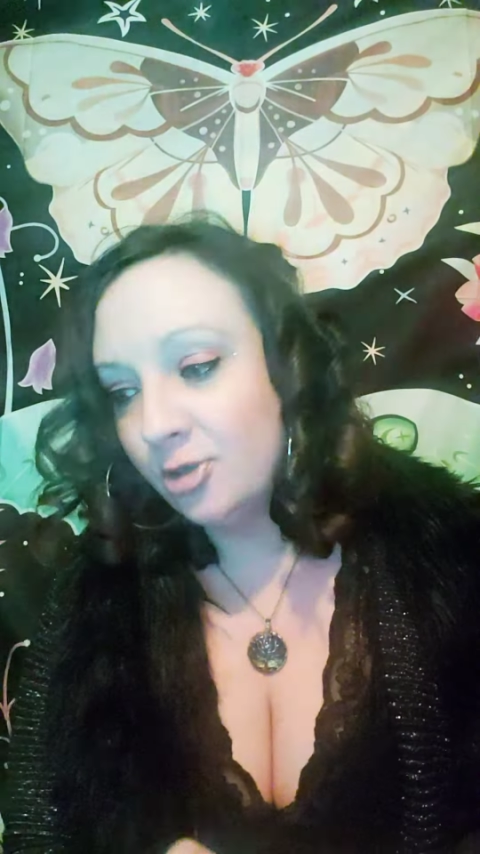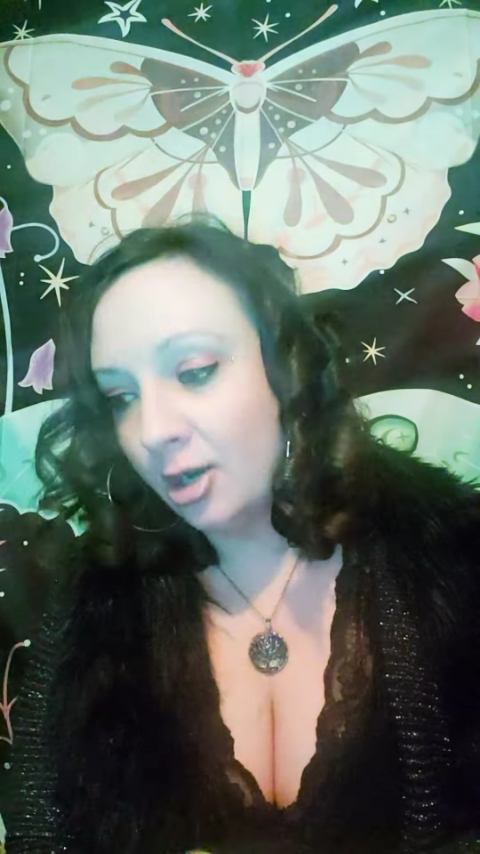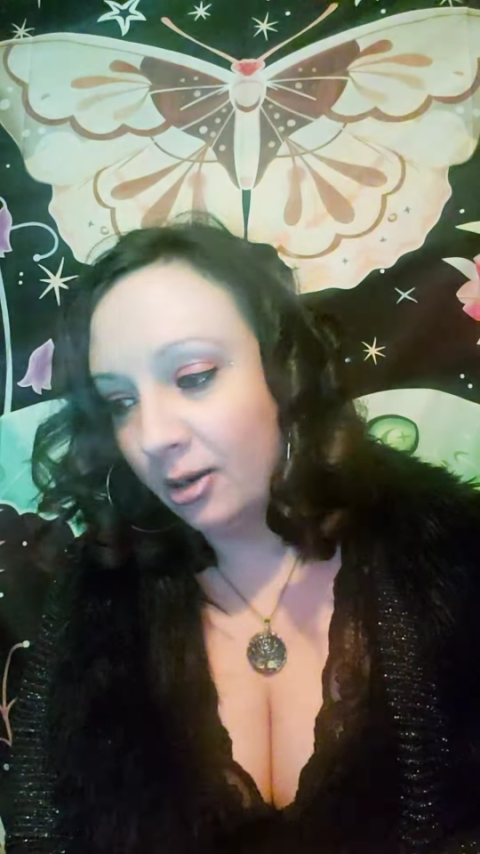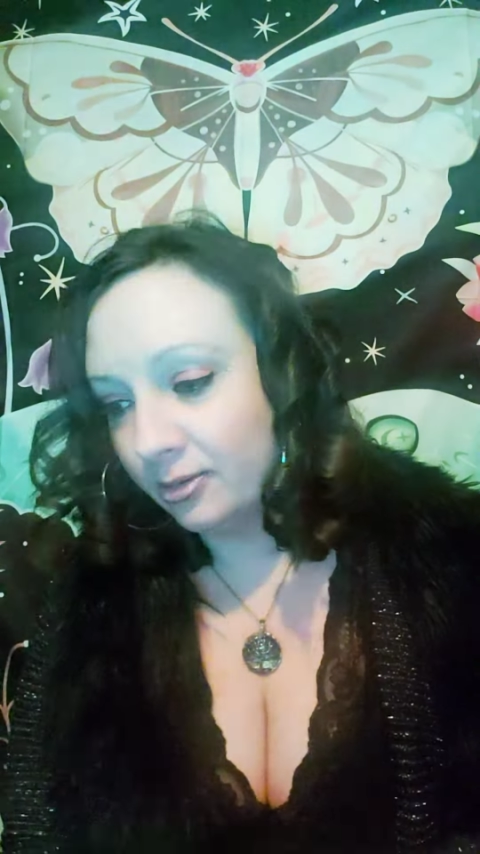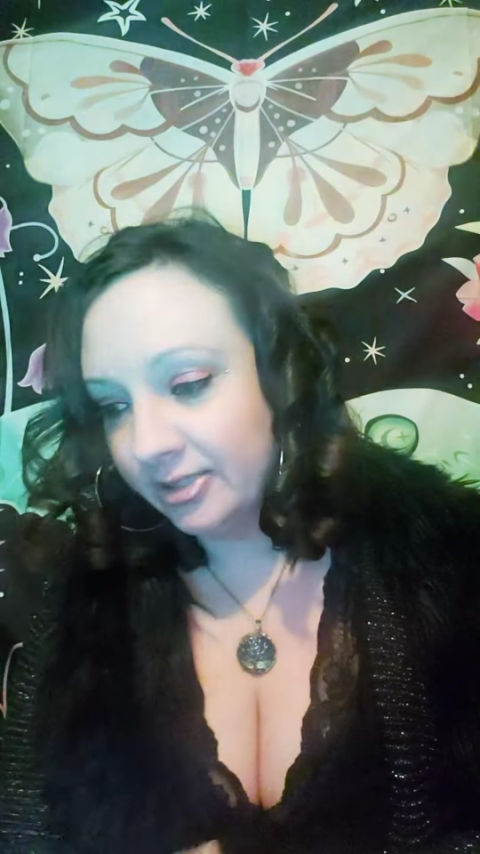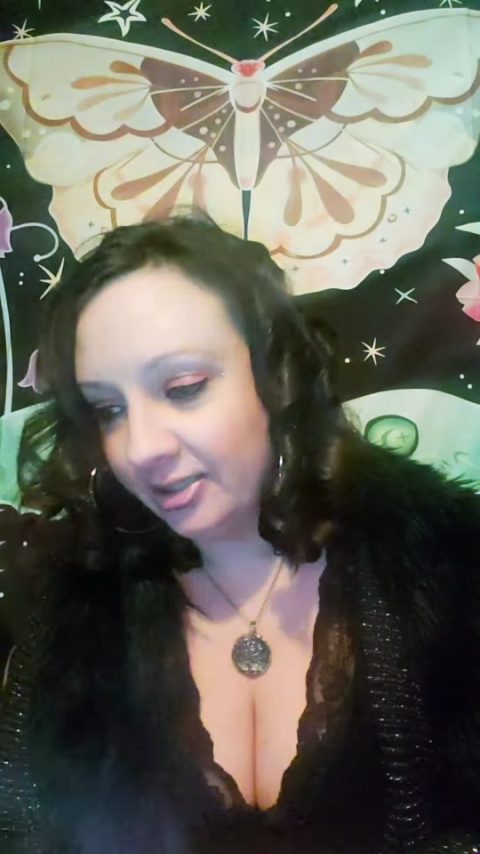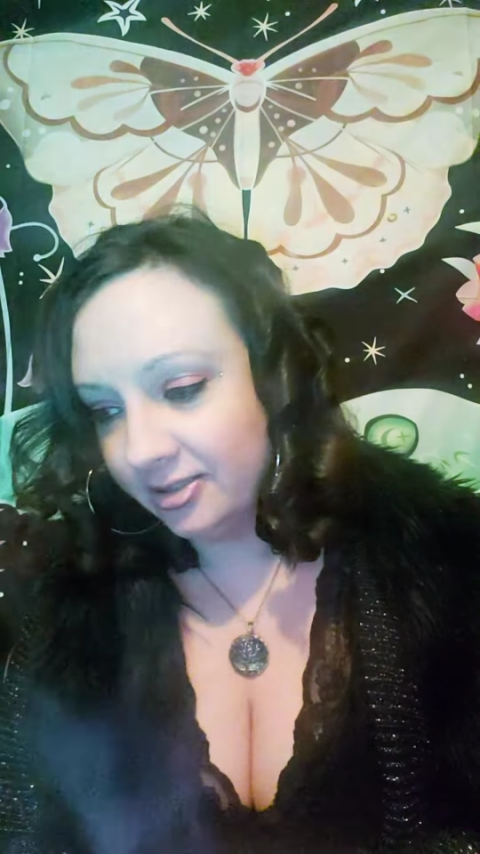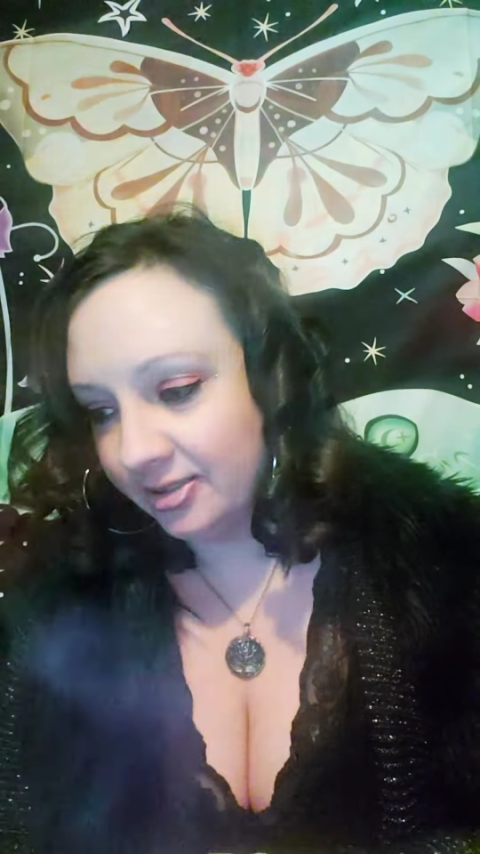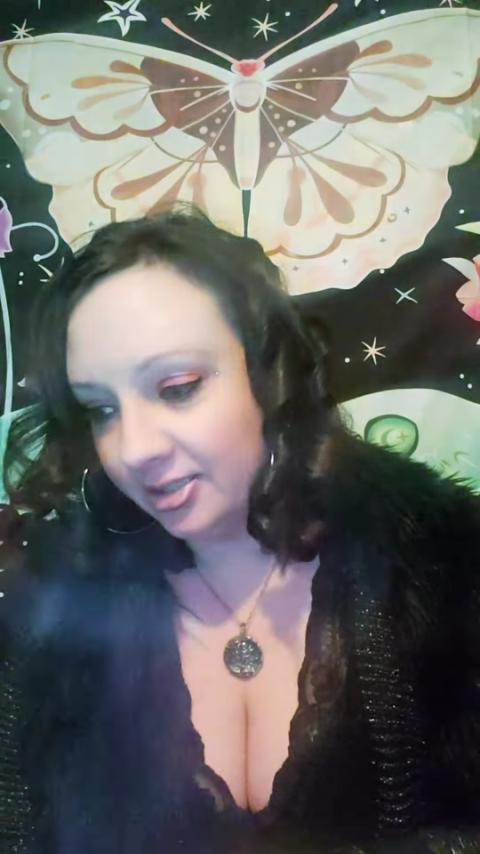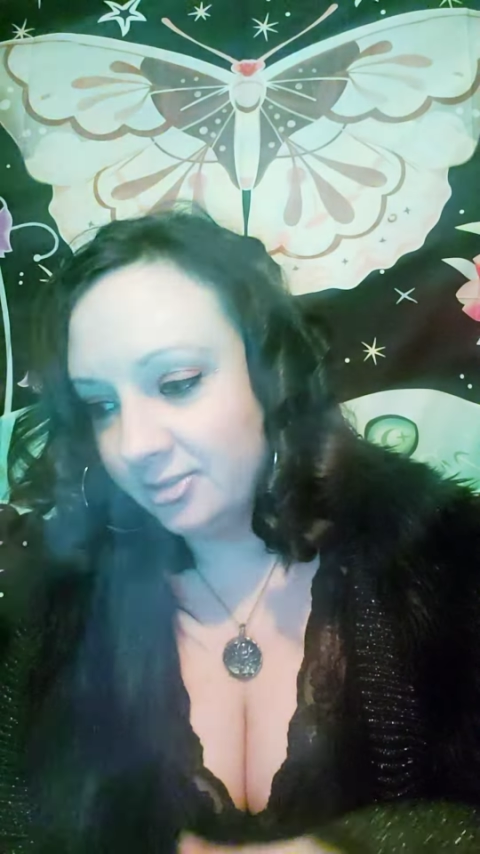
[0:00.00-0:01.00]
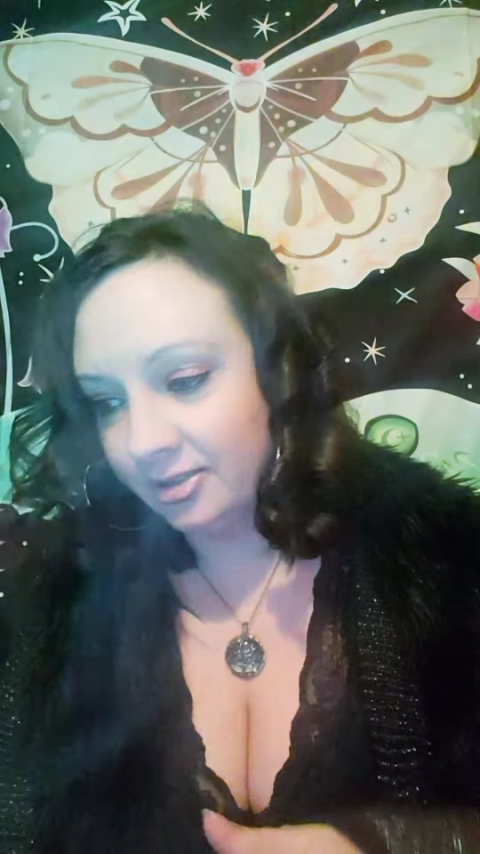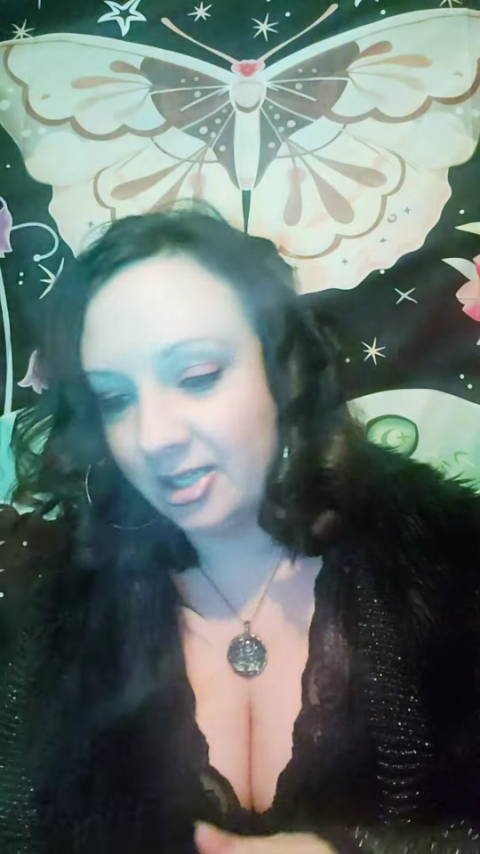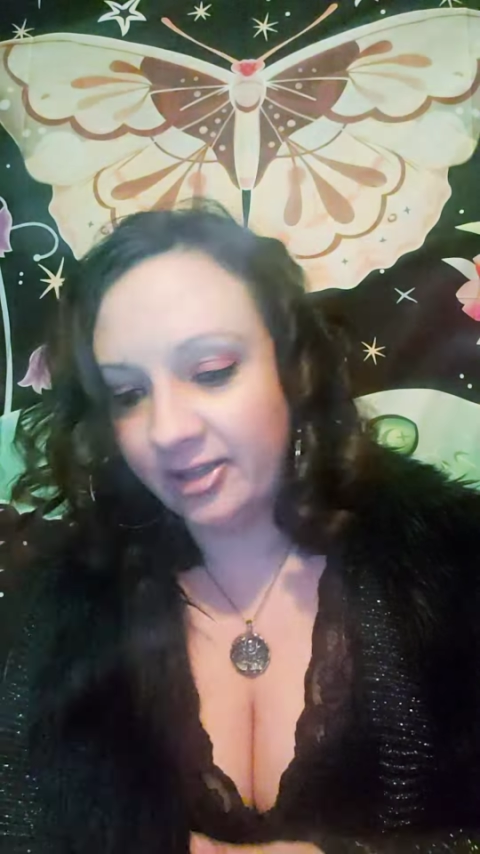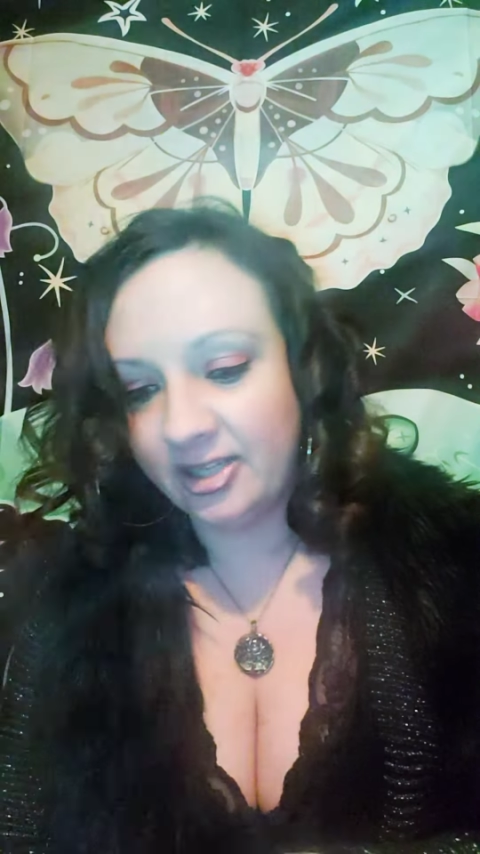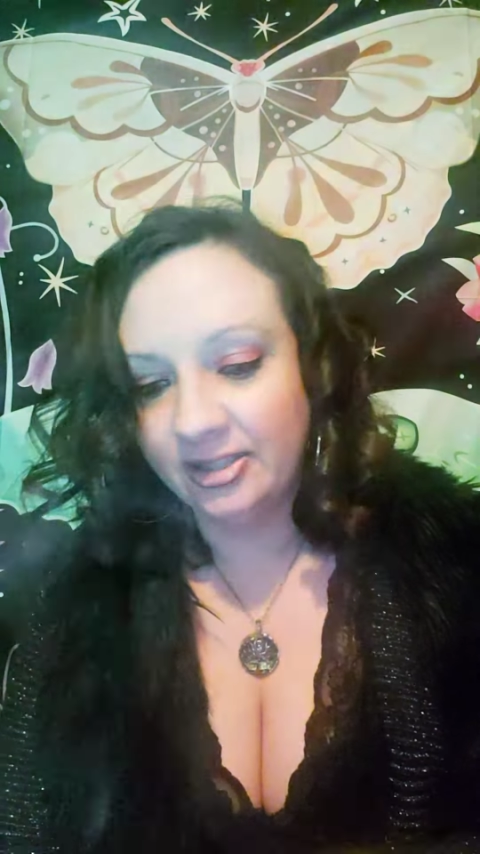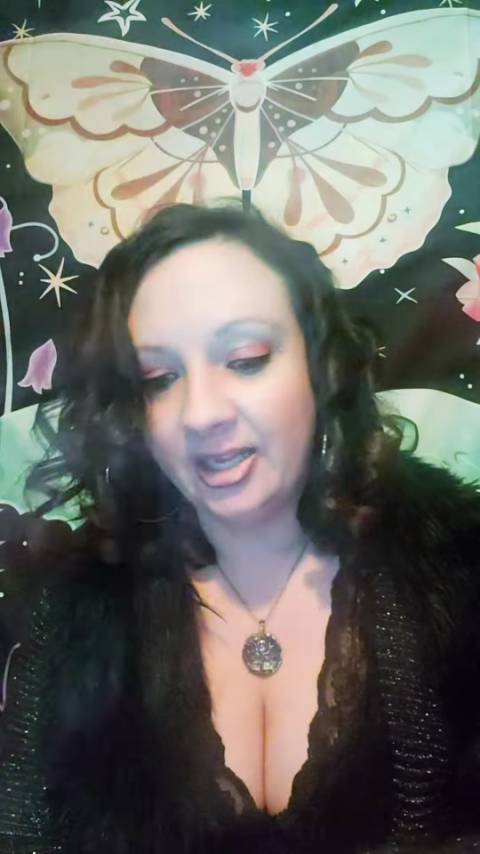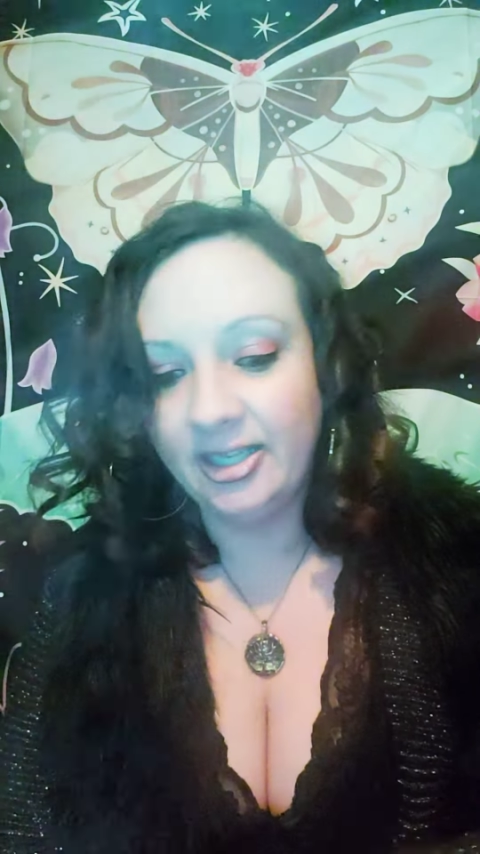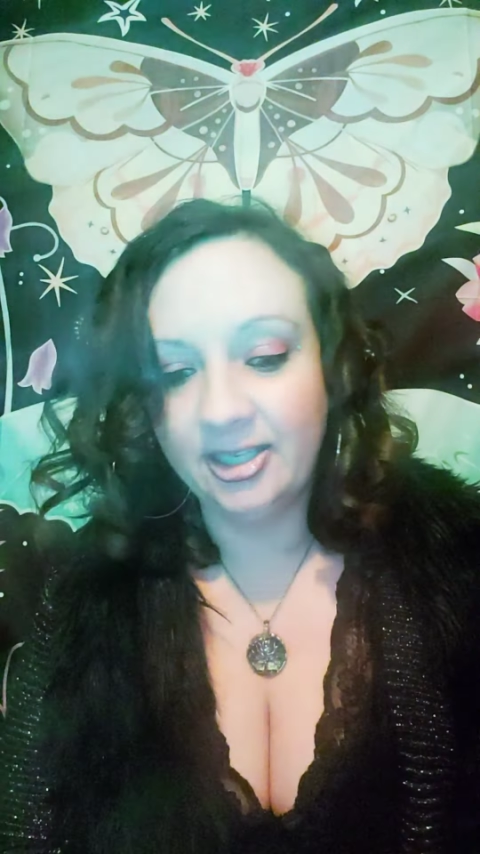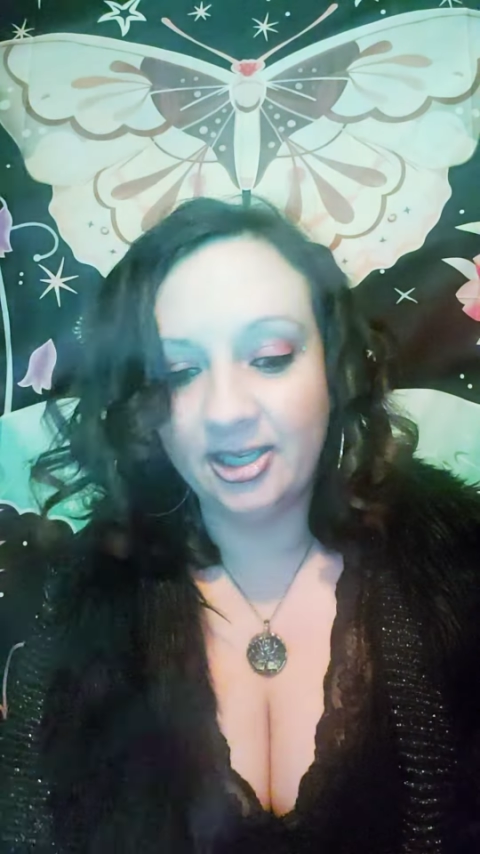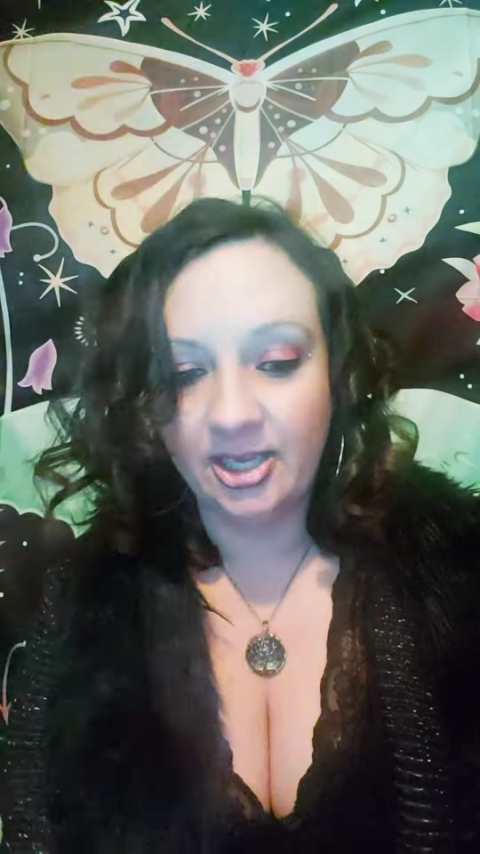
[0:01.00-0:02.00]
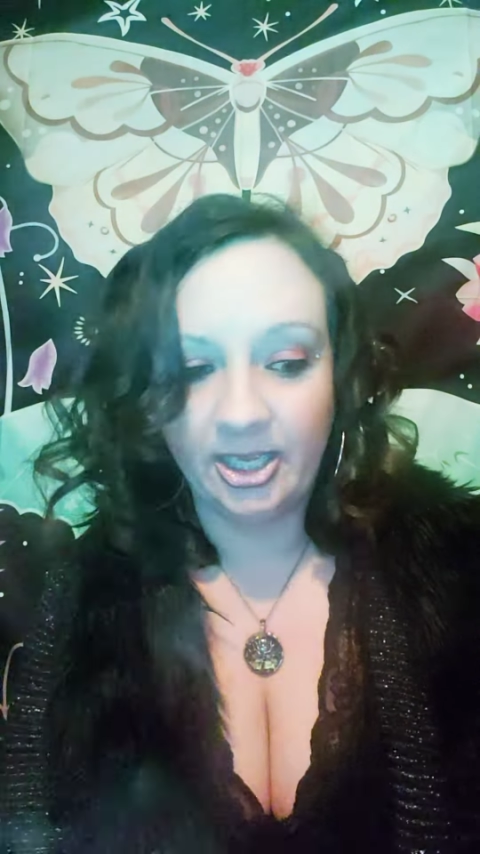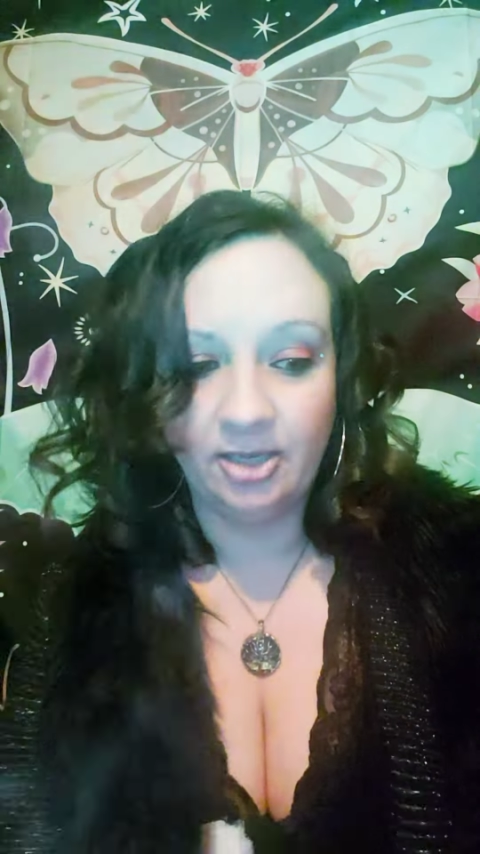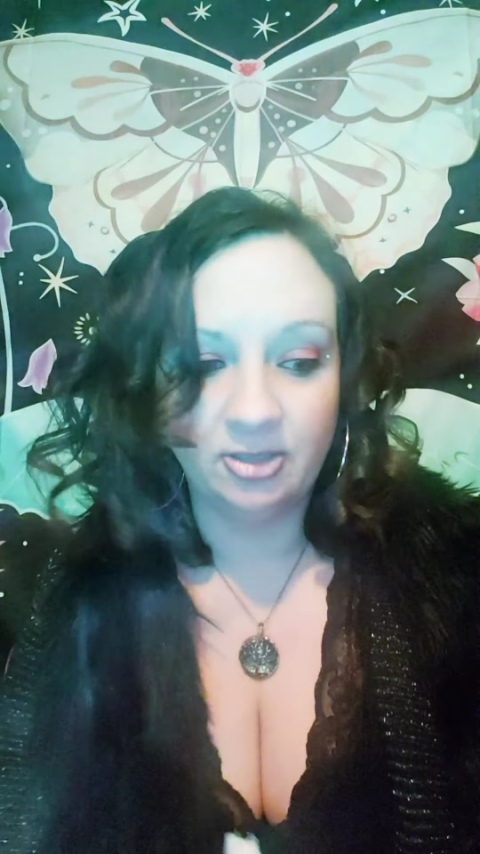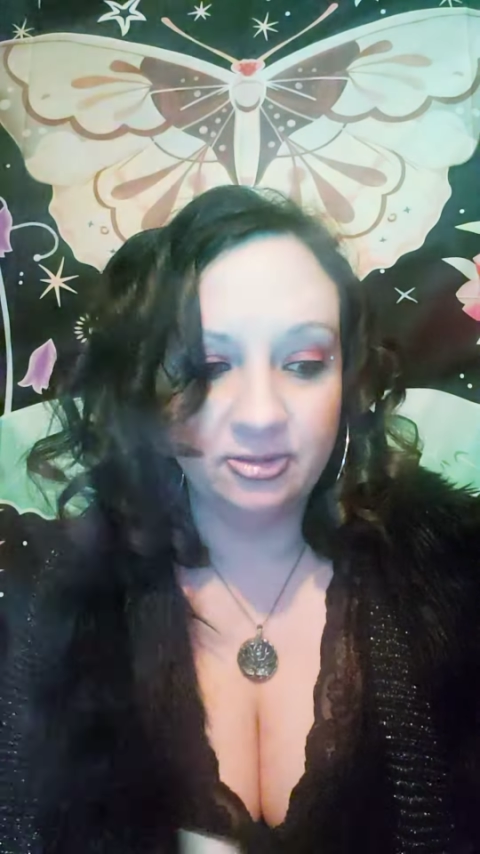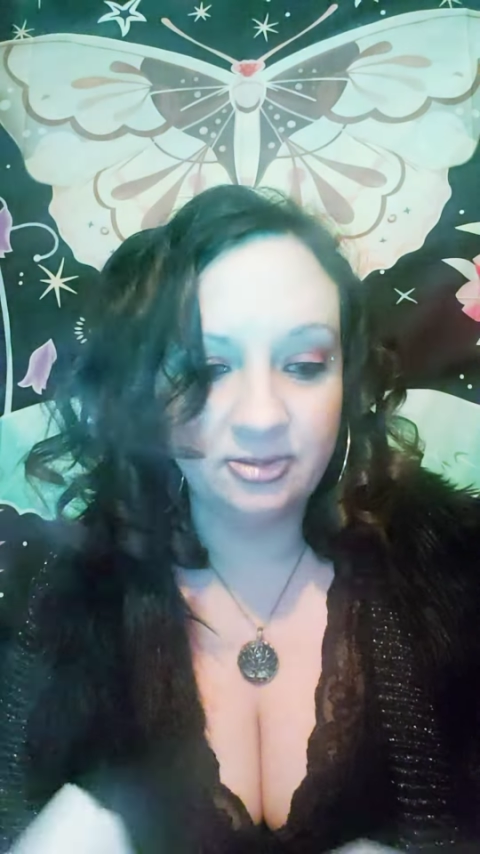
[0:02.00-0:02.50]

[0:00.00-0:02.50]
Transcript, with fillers: No, they're they're nothing like a hero.